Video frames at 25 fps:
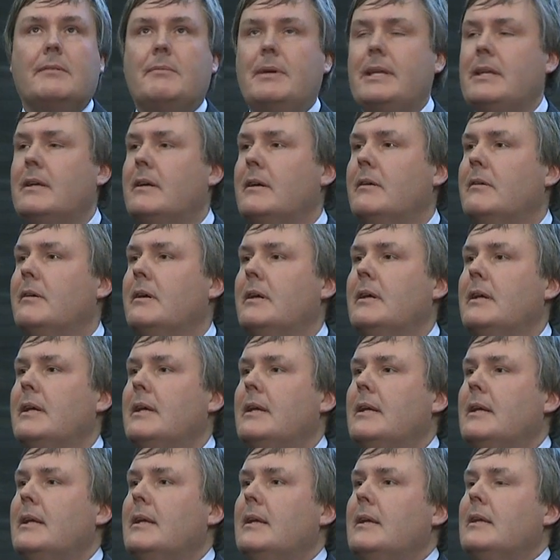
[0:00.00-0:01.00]
we know.
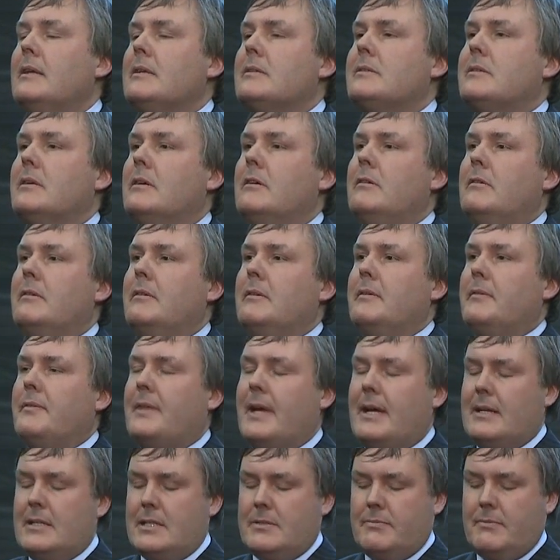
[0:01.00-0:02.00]
So
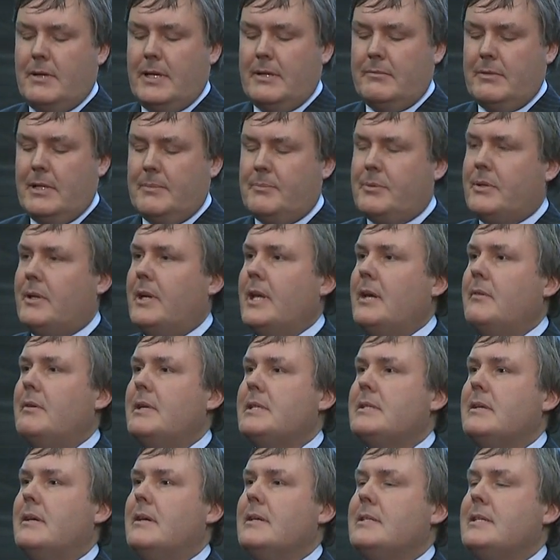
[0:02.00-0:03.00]
that's why we're
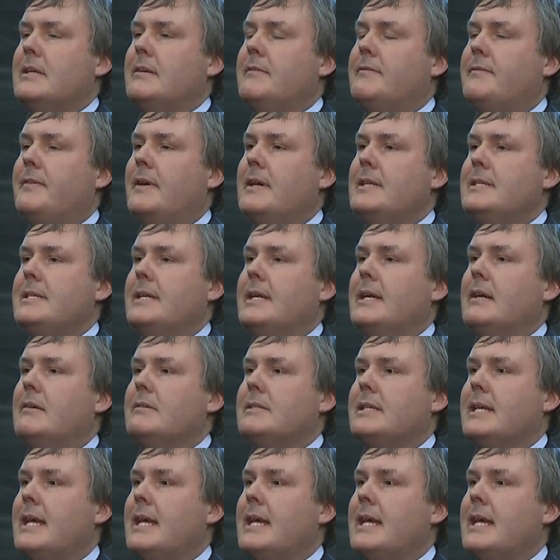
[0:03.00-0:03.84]
prioritizing finding out,